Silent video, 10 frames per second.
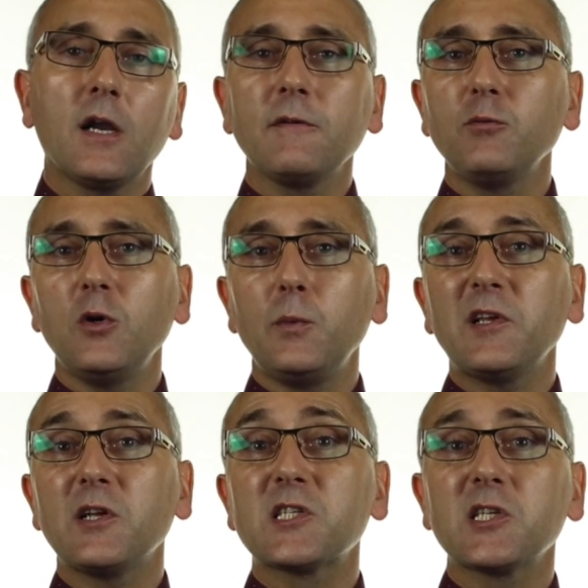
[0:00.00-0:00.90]
And I've worked
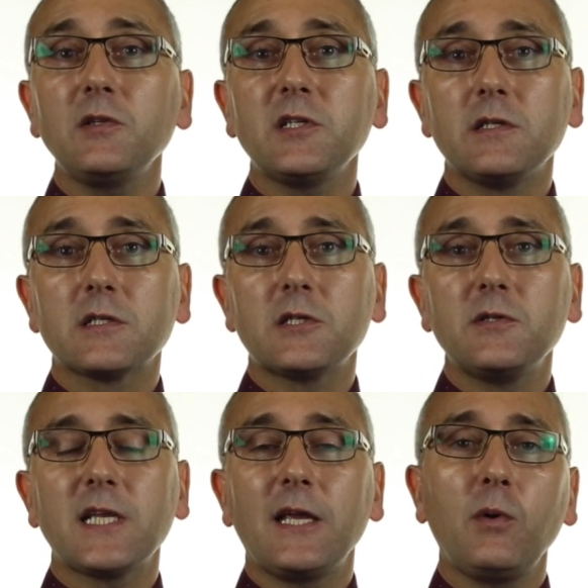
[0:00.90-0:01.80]
with consultants who
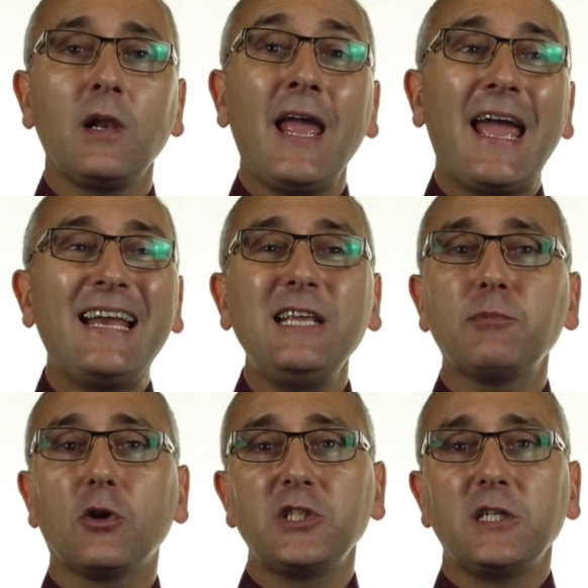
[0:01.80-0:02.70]
say, well, any
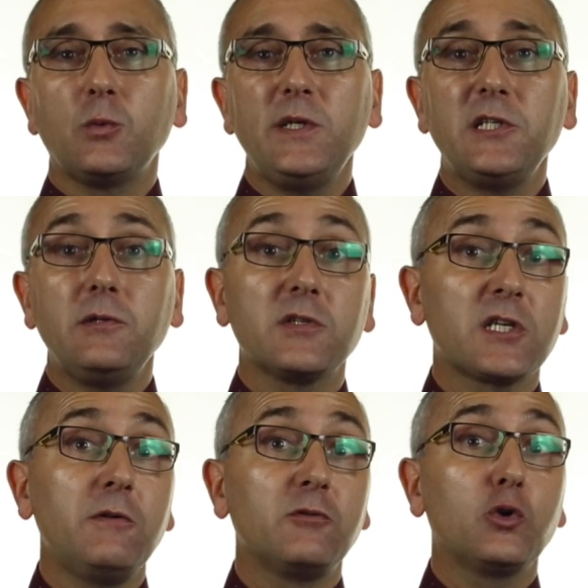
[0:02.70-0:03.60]
project we do that's
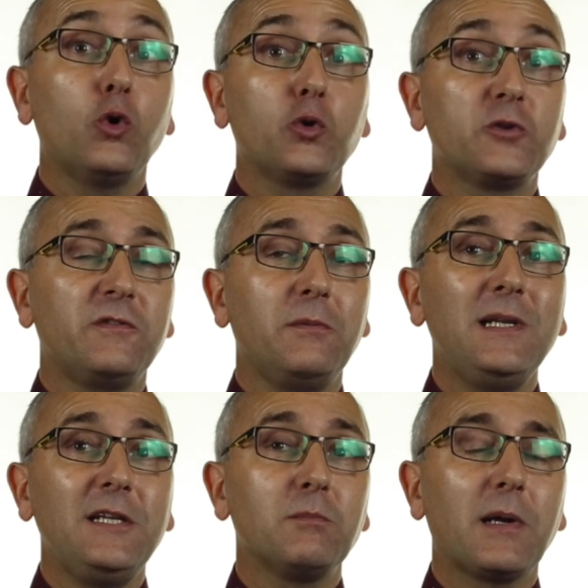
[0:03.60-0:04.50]
over a quarter of a
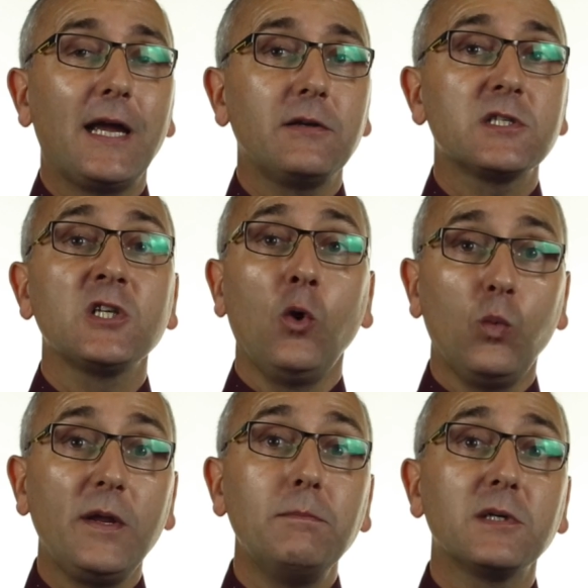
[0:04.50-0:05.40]
million pounds,
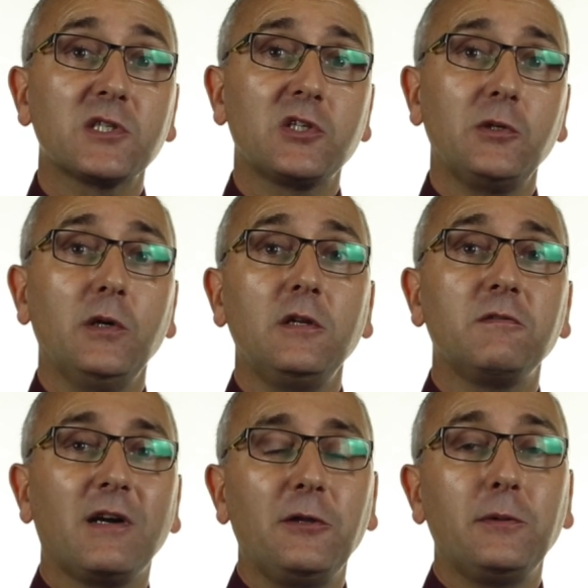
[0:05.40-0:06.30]
we must do earned
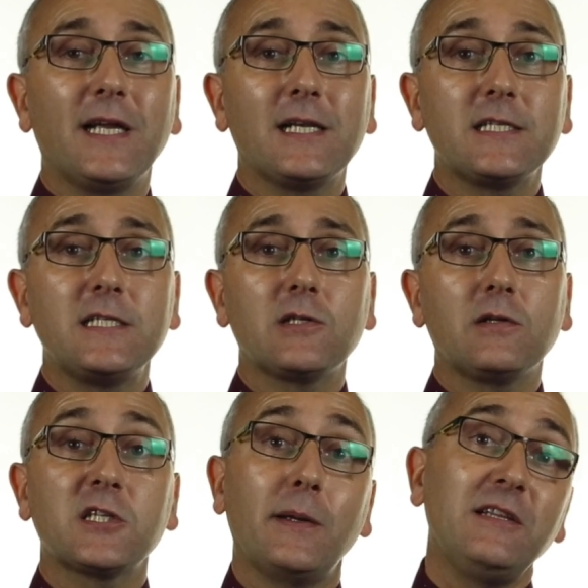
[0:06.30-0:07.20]
value analysis
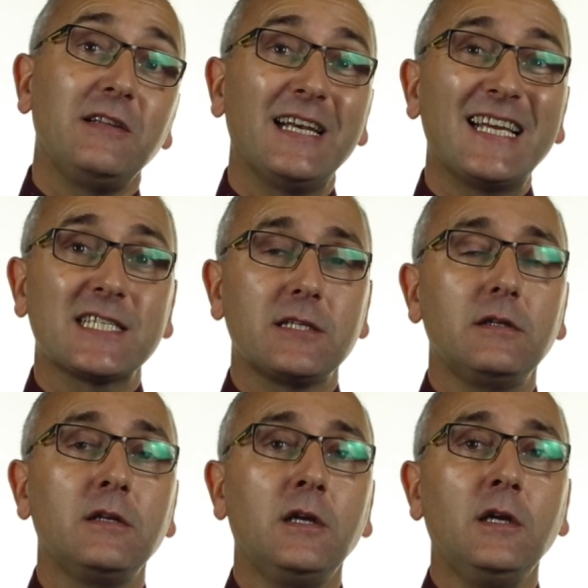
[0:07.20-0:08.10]
on. So anything less than
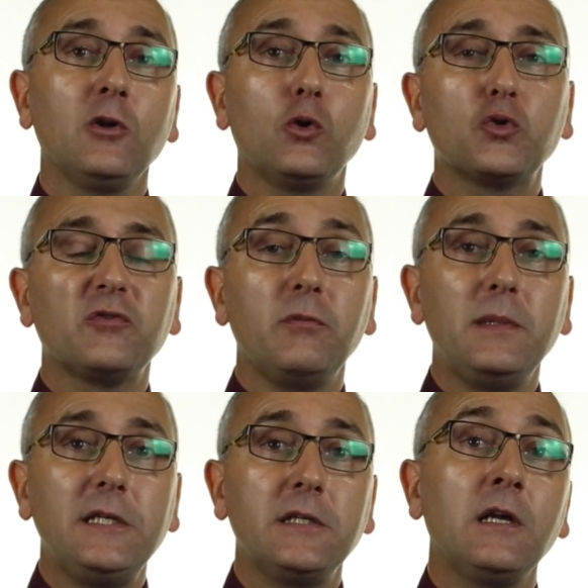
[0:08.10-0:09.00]
a quarter of a
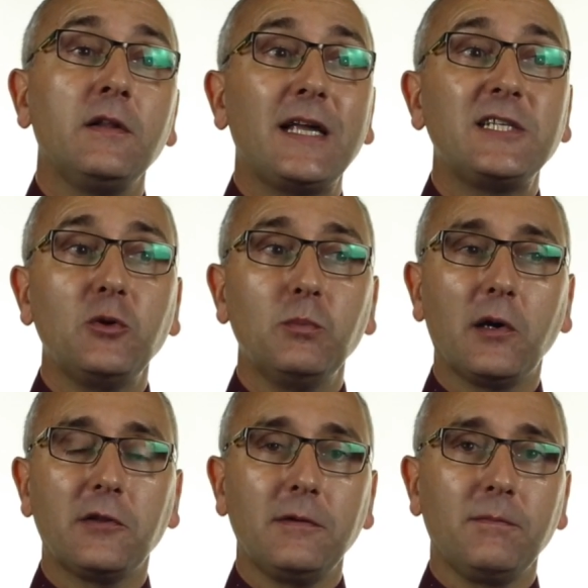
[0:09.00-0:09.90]
million, they don't
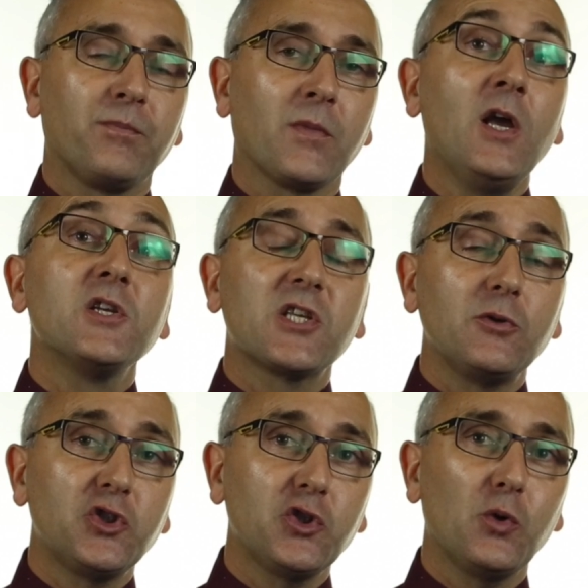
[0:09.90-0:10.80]
bother so
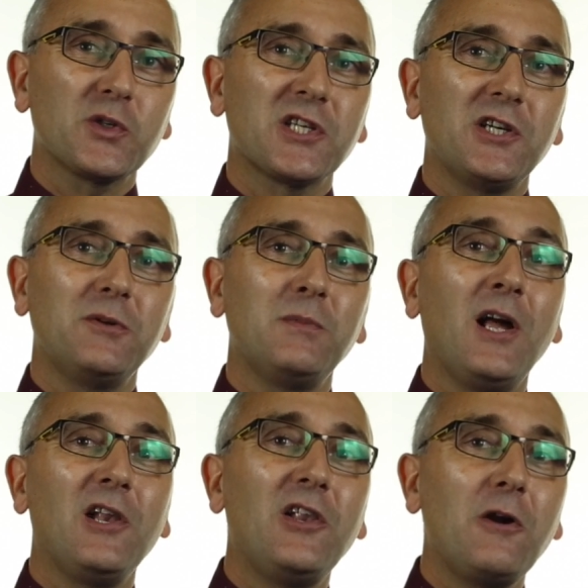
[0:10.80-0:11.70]
short-term,
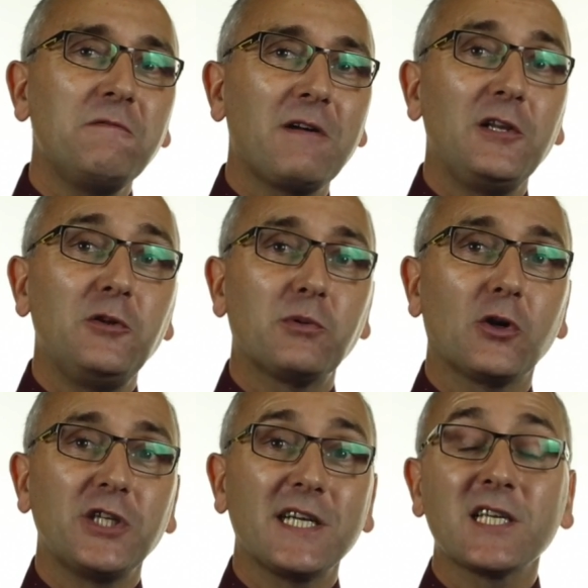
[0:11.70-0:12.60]
low-value
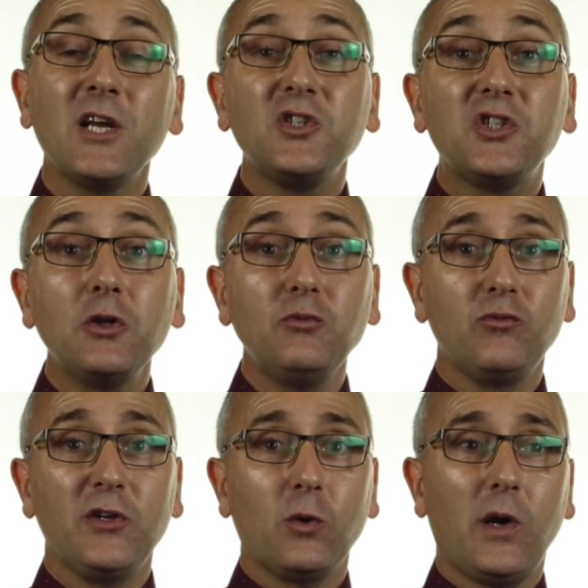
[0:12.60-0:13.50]
projects don't
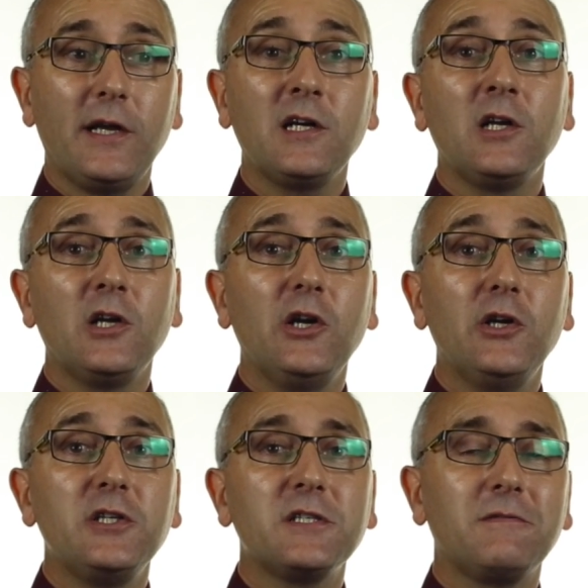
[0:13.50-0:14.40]
require
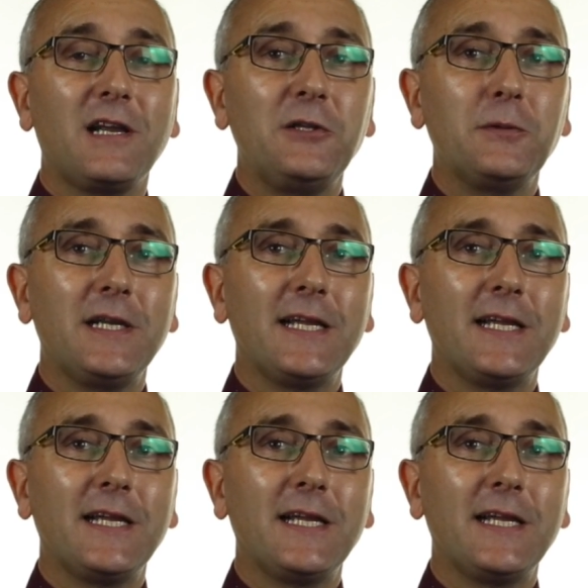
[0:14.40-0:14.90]
earned value